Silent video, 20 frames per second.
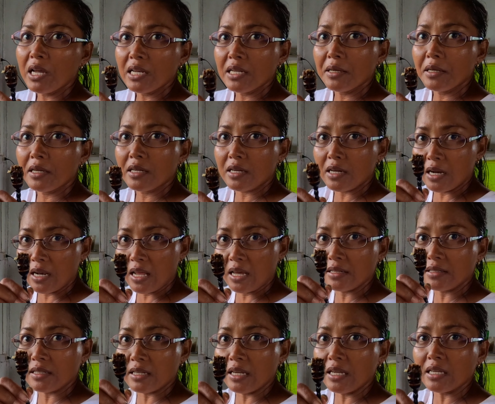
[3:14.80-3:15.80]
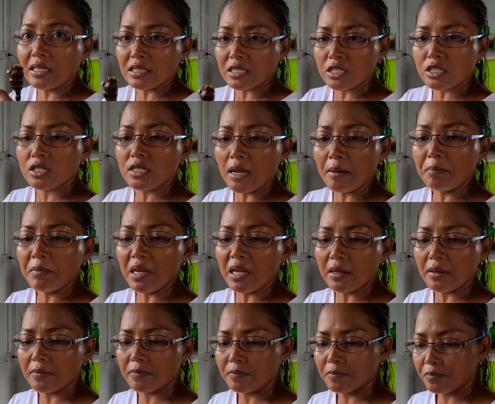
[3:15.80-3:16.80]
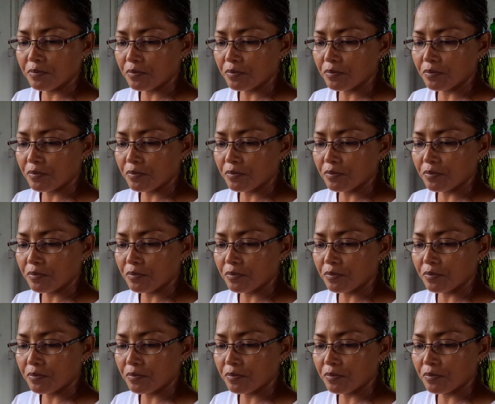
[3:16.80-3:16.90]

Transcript: really guarantee it's yummy.